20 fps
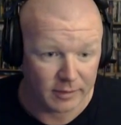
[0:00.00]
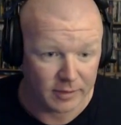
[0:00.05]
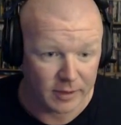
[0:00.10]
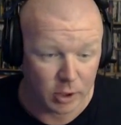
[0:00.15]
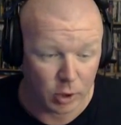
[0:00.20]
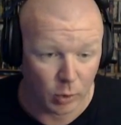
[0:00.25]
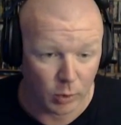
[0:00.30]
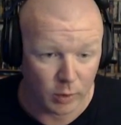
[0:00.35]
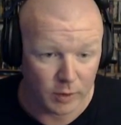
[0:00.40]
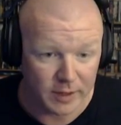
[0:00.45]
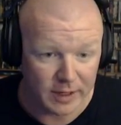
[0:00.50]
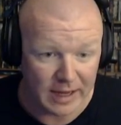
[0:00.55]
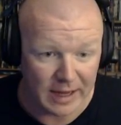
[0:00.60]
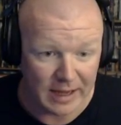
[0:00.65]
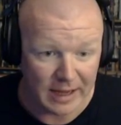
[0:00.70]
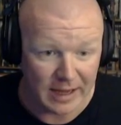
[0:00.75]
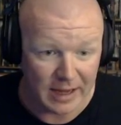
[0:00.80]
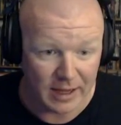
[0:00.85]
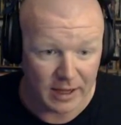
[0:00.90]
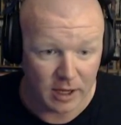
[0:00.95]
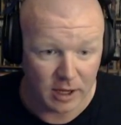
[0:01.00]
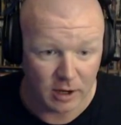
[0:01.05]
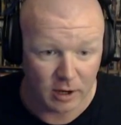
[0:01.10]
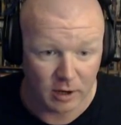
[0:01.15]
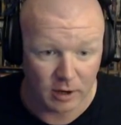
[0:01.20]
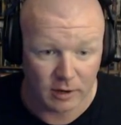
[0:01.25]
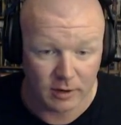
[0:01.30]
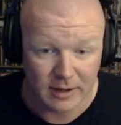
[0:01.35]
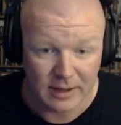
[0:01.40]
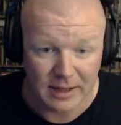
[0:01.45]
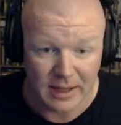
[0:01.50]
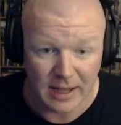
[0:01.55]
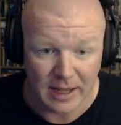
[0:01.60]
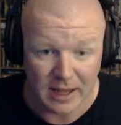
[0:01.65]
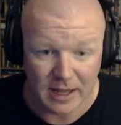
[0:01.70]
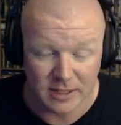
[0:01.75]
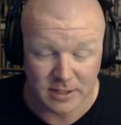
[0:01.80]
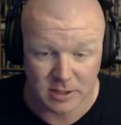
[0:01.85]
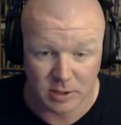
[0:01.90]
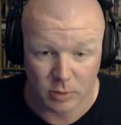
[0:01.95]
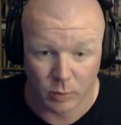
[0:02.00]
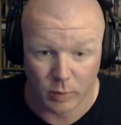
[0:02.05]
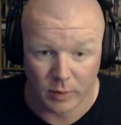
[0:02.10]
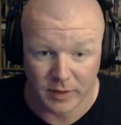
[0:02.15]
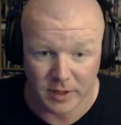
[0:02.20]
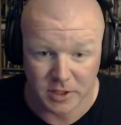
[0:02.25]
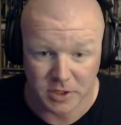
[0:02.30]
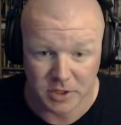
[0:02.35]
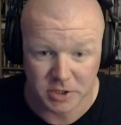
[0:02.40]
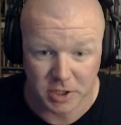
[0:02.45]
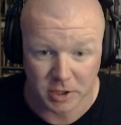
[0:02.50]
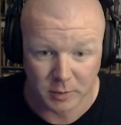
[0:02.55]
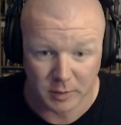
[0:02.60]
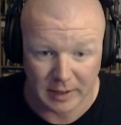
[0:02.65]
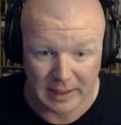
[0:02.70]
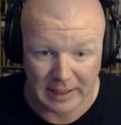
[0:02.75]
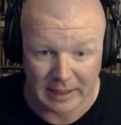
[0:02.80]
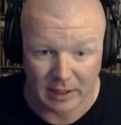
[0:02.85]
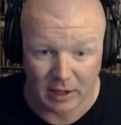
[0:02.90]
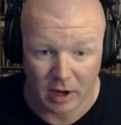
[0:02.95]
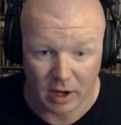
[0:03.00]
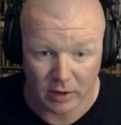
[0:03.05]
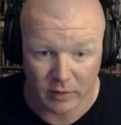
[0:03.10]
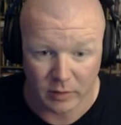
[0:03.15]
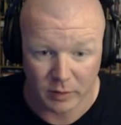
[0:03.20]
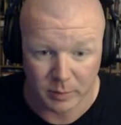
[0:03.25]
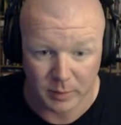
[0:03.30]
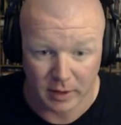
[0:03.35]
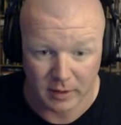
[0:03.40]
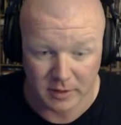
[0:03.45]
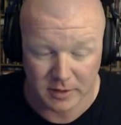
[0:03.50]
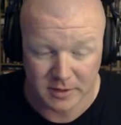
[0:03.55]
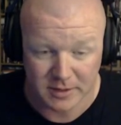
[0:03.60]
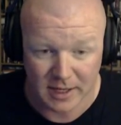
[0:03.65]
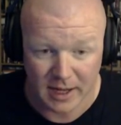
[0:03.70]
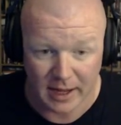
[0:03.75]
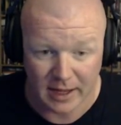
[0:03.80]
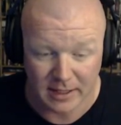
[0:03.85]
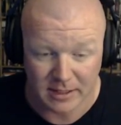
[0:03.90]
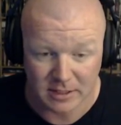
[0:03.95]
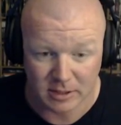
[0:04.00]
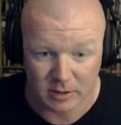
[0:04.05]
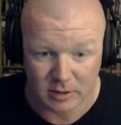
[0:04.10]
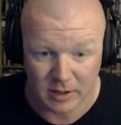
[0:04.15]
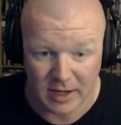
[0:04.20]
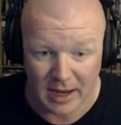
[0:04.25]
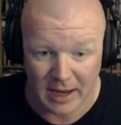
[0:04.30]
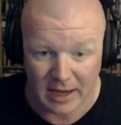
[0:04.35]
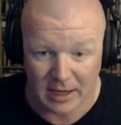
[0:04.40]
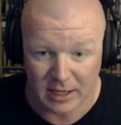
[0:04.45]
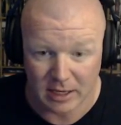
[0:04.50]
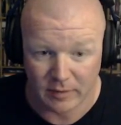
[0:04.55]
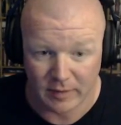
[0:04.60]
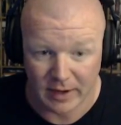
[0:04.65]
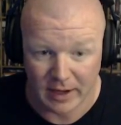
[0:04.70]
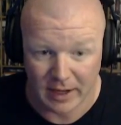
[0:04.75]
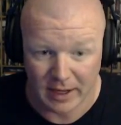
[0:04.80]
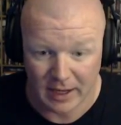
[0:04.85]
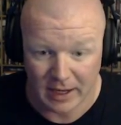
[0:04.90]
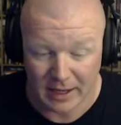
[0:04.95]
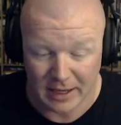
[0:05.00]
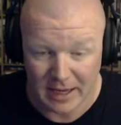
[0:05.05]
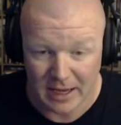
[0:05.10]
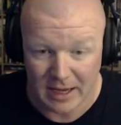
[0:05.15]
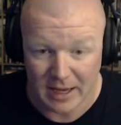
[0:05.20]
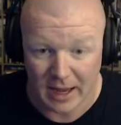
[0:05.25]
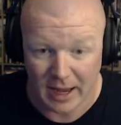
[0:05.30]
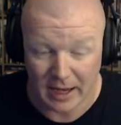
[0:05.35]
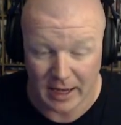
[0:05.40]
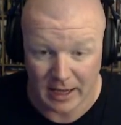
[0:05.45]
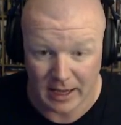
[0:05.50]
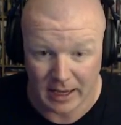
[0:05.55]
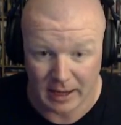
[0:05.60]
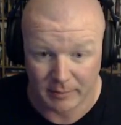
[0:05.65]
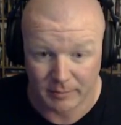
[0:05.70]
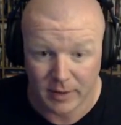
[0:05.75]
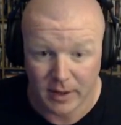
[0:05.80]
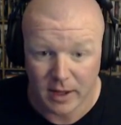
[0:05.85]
door to get in here is the one that's generally locked from the other side. So you can't even get in. He can't get in.